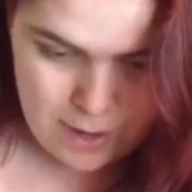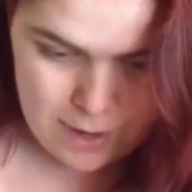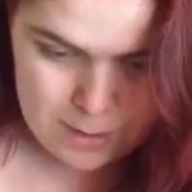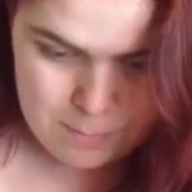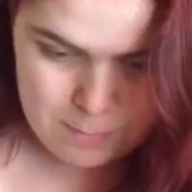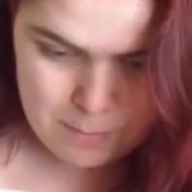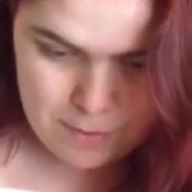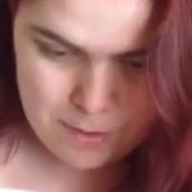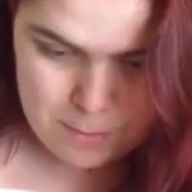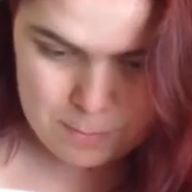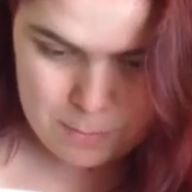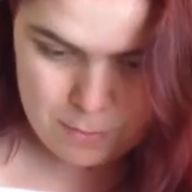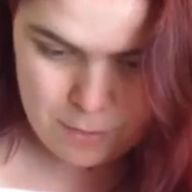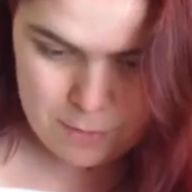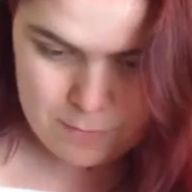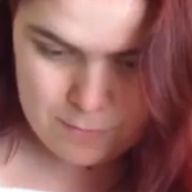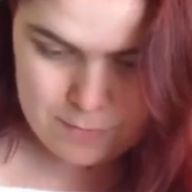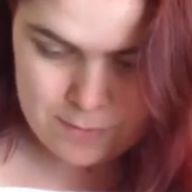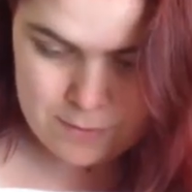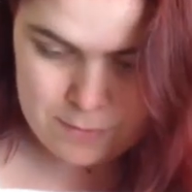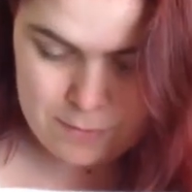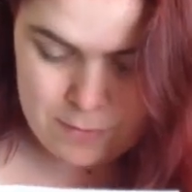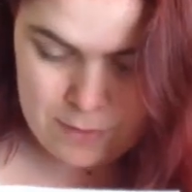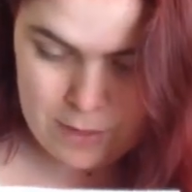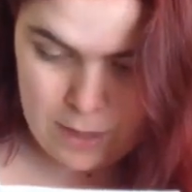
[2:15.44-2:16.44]
headband,
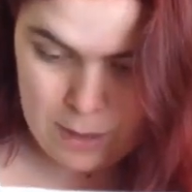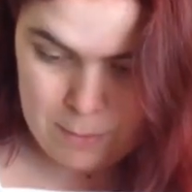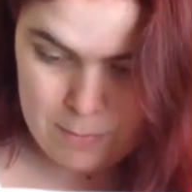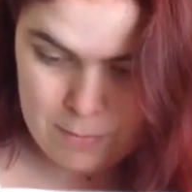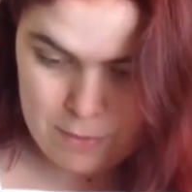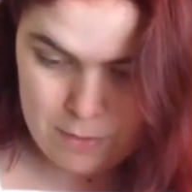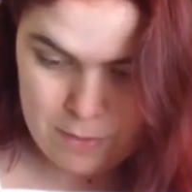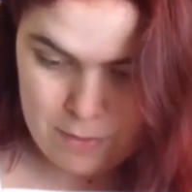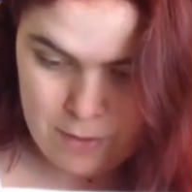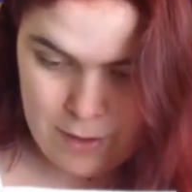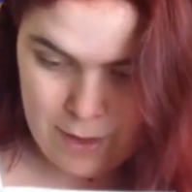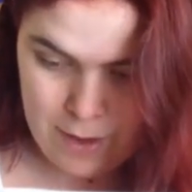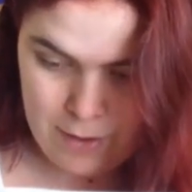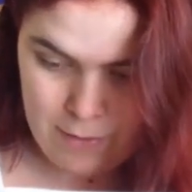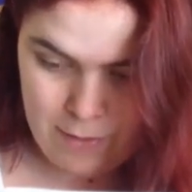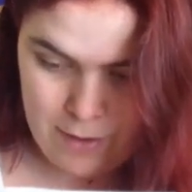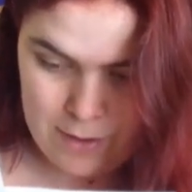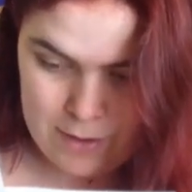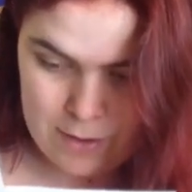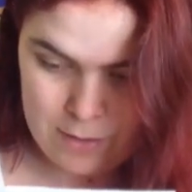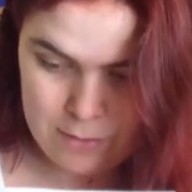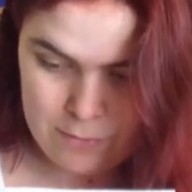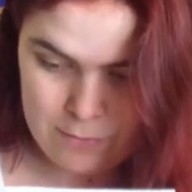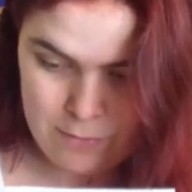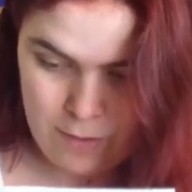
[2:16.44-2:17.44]
perfect for keeping your hair
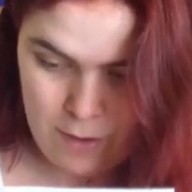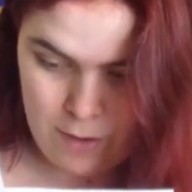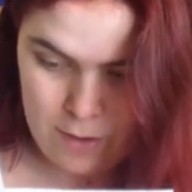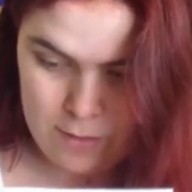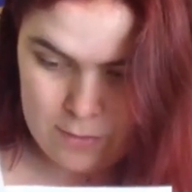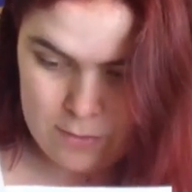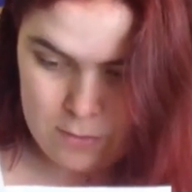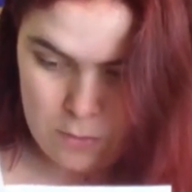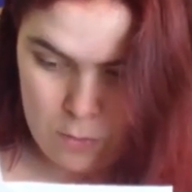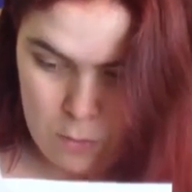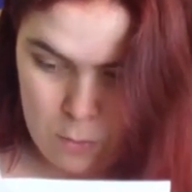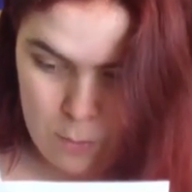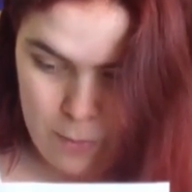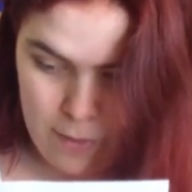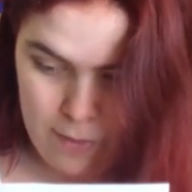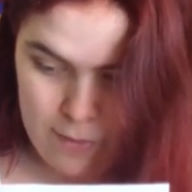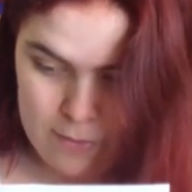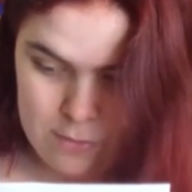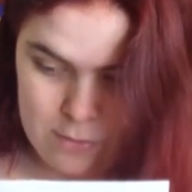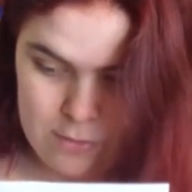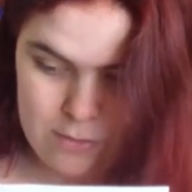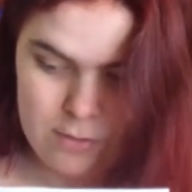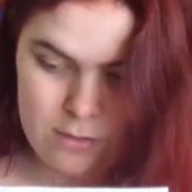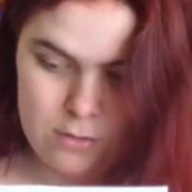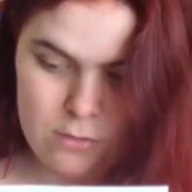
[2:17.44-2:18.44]
out of your face or wear
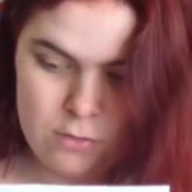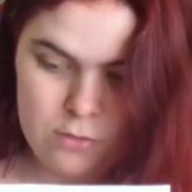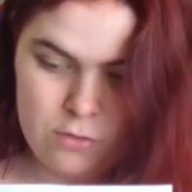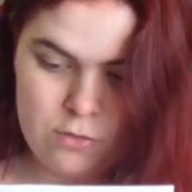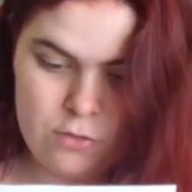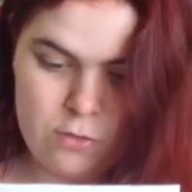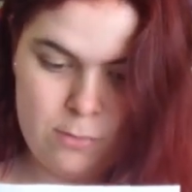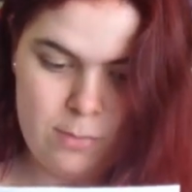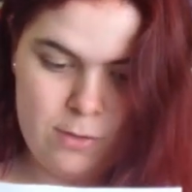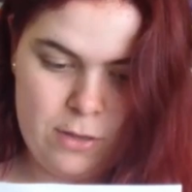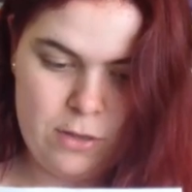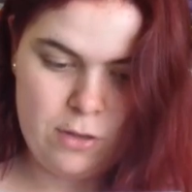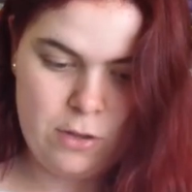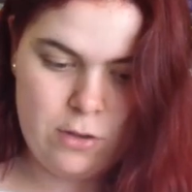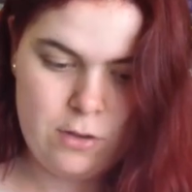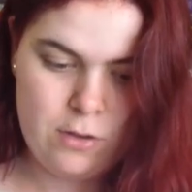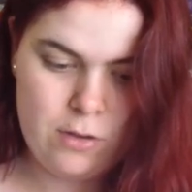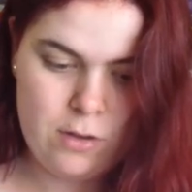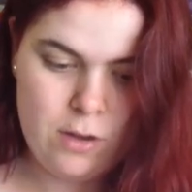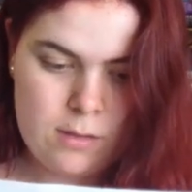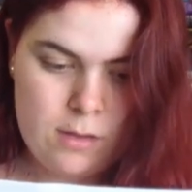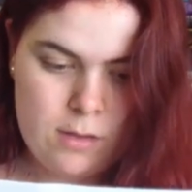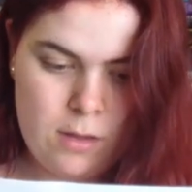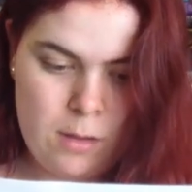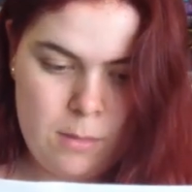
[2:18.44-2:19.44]
it just to look super
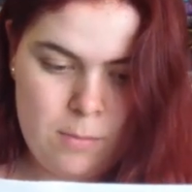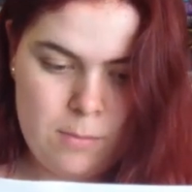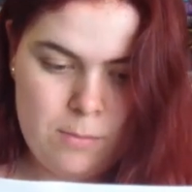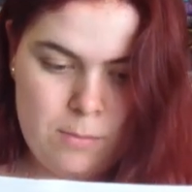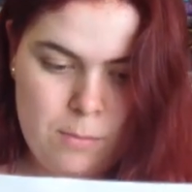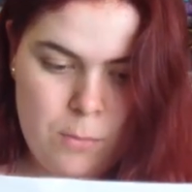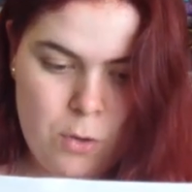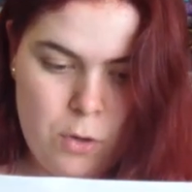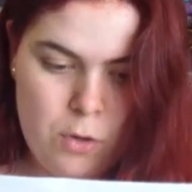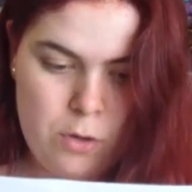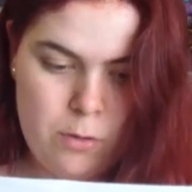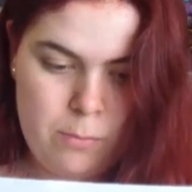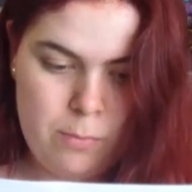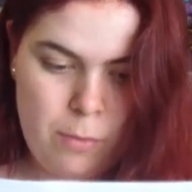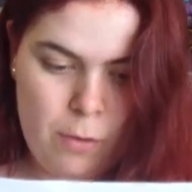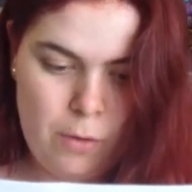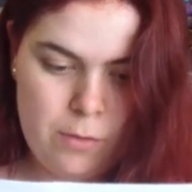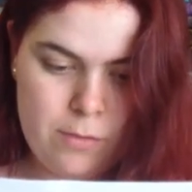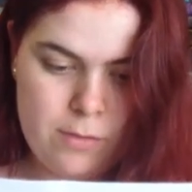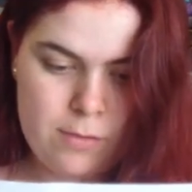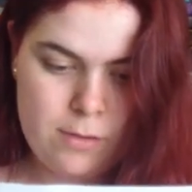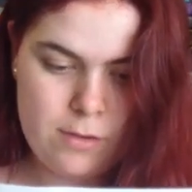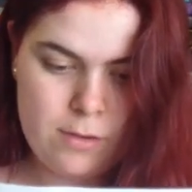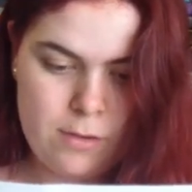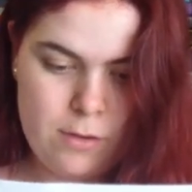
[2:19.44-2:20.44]
cute. Some moon
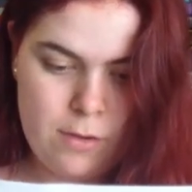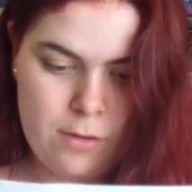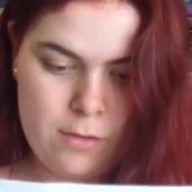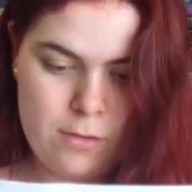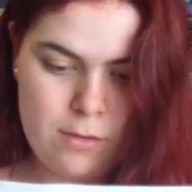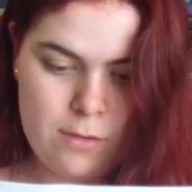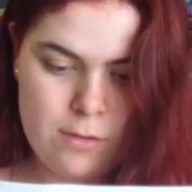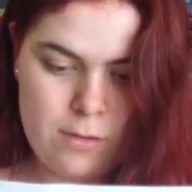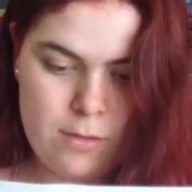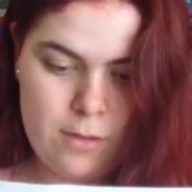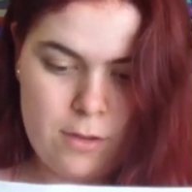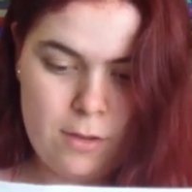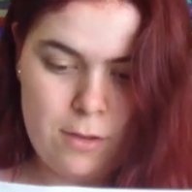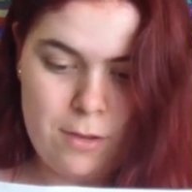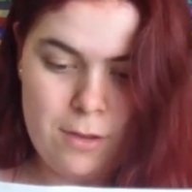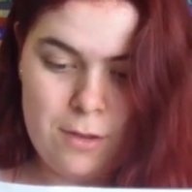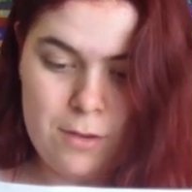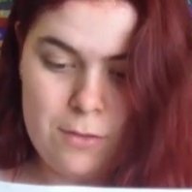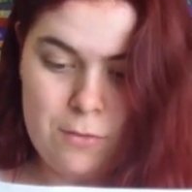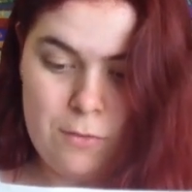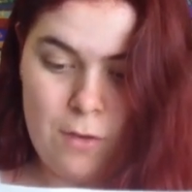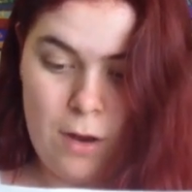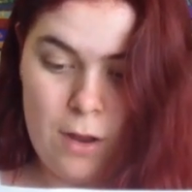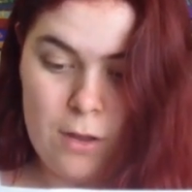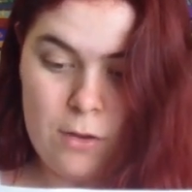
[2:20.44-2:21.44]
post-it notes so that you
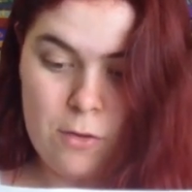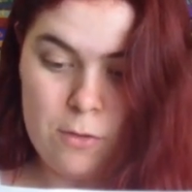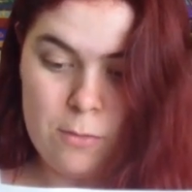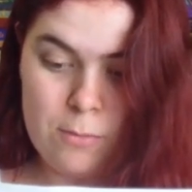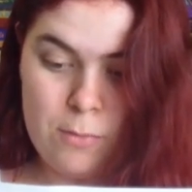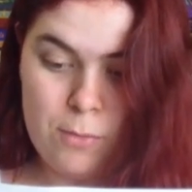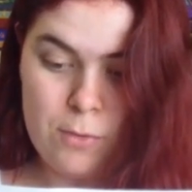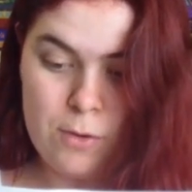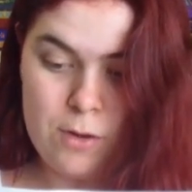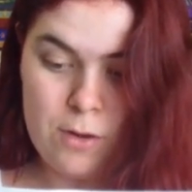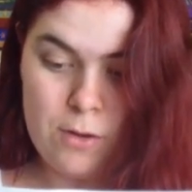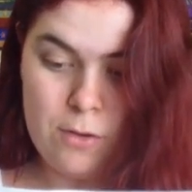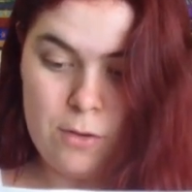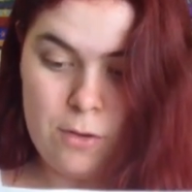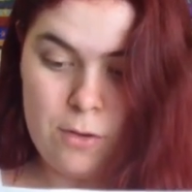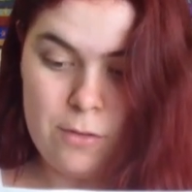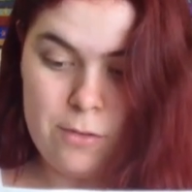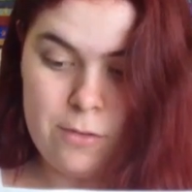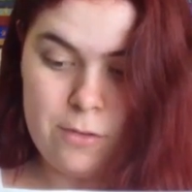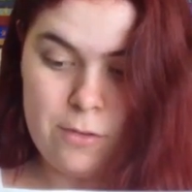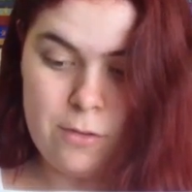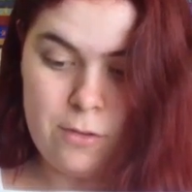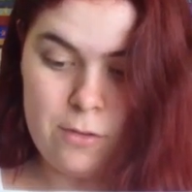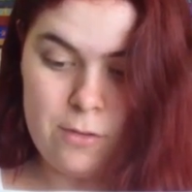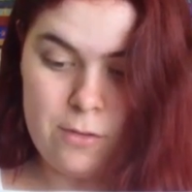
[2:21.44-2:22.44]
can write your important
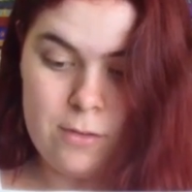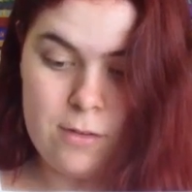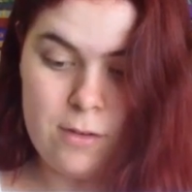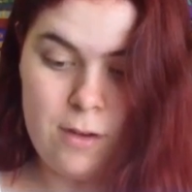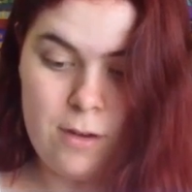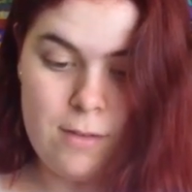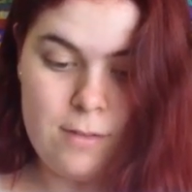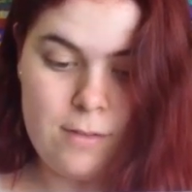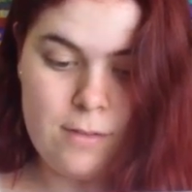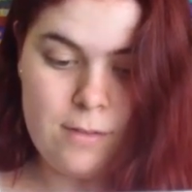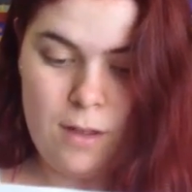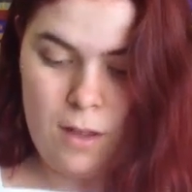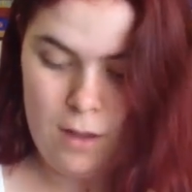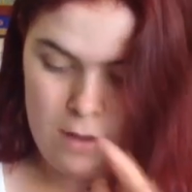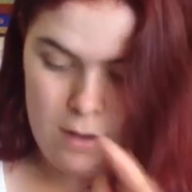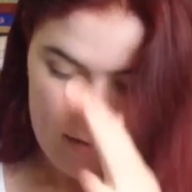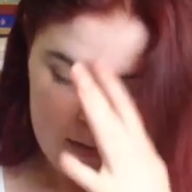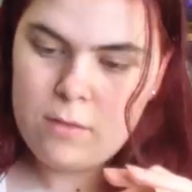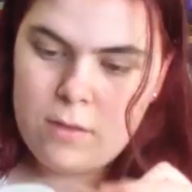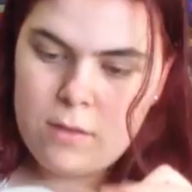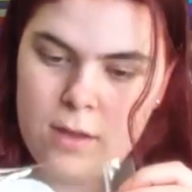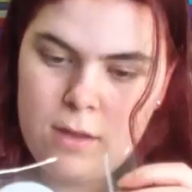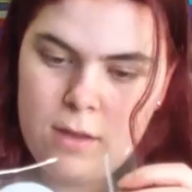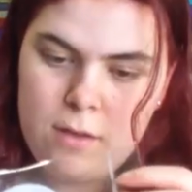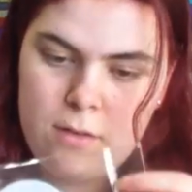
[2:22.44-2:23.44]
notes across the night sky.
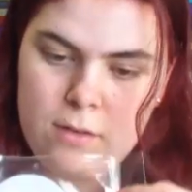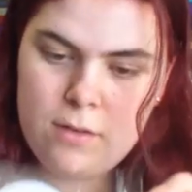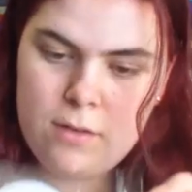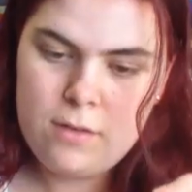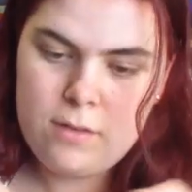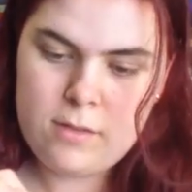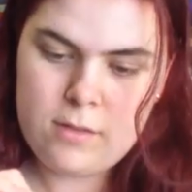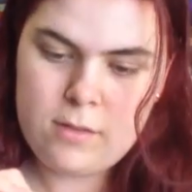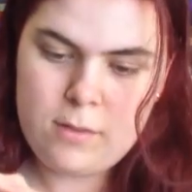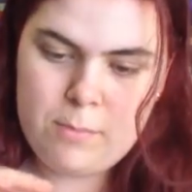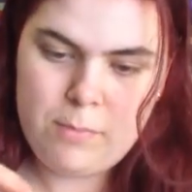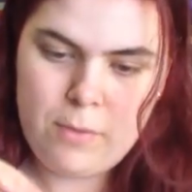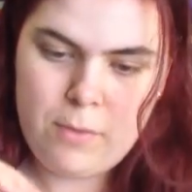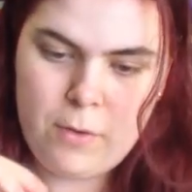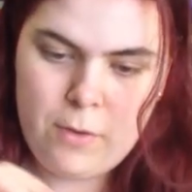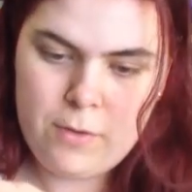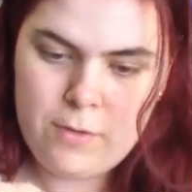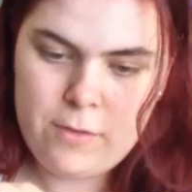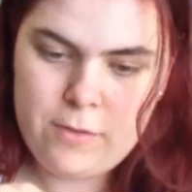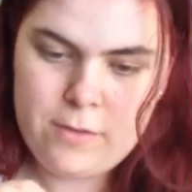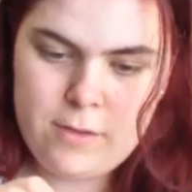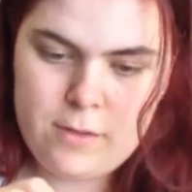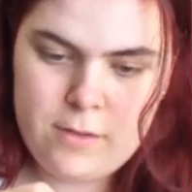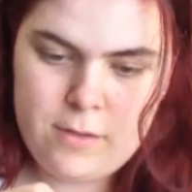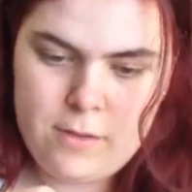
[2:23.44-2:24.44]
So here is the
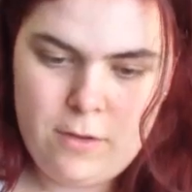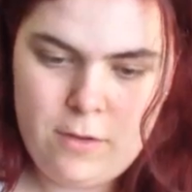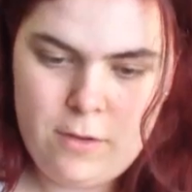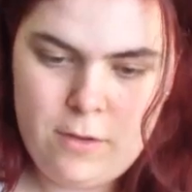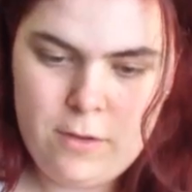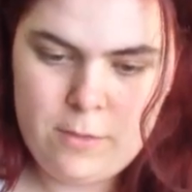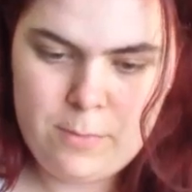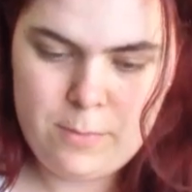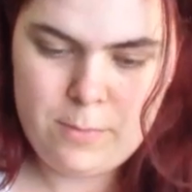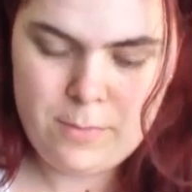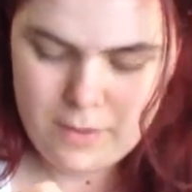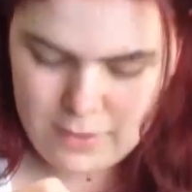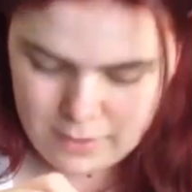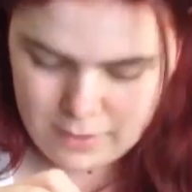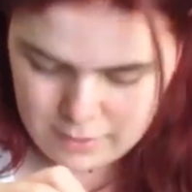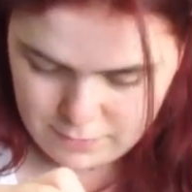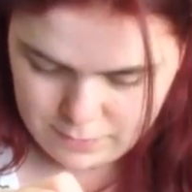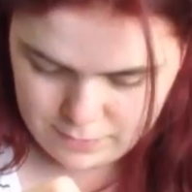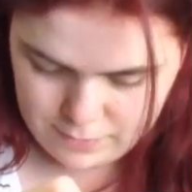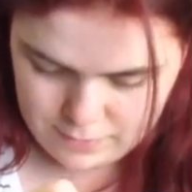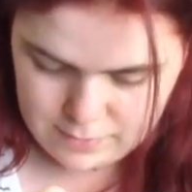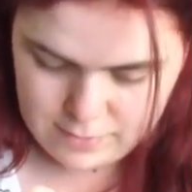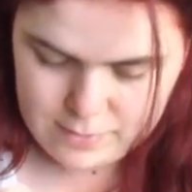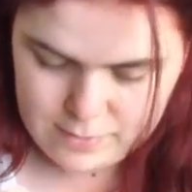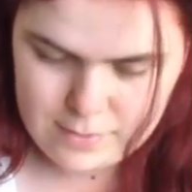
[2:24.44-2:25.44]
post-it notes, but I
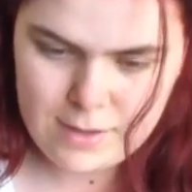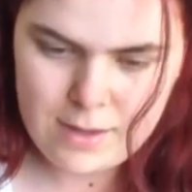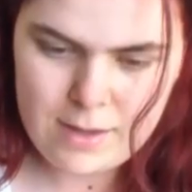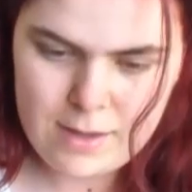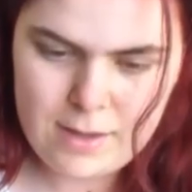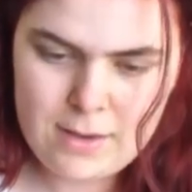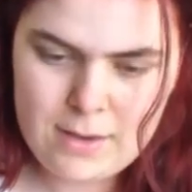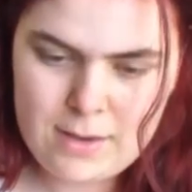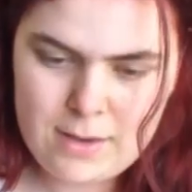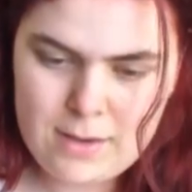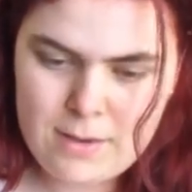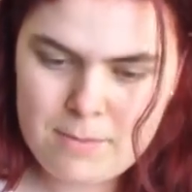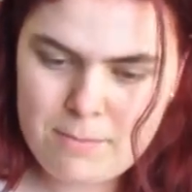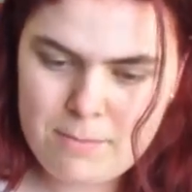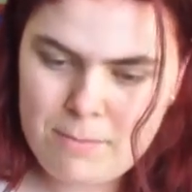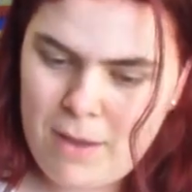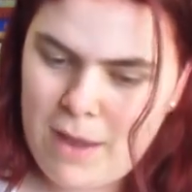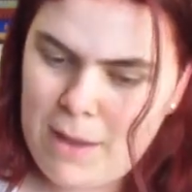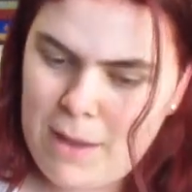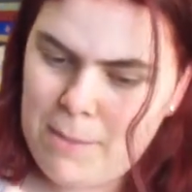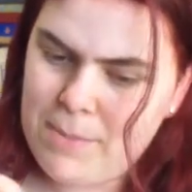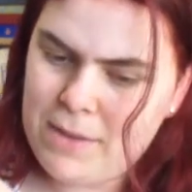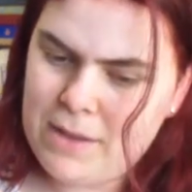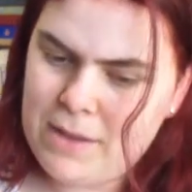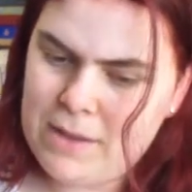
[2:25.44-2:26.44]
haven't seen
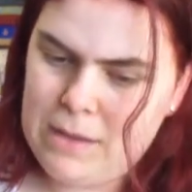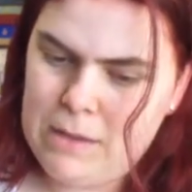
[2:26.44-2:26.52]
paper